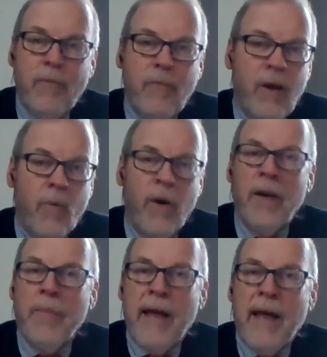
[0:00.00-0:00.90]

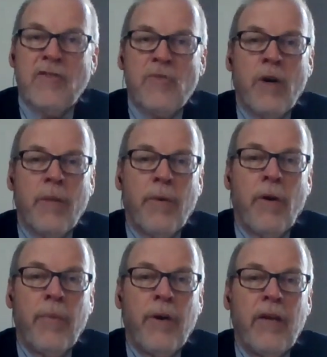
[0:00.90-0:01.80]
wearing masks where
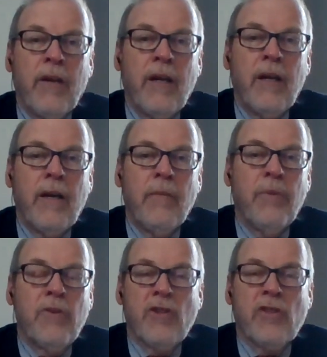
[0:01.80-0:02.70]
appropriate.
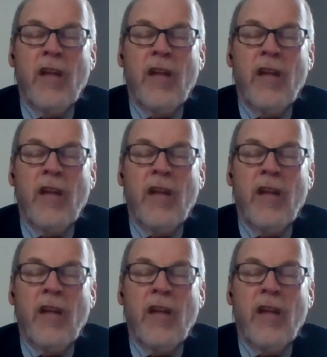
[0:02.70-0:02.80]
But just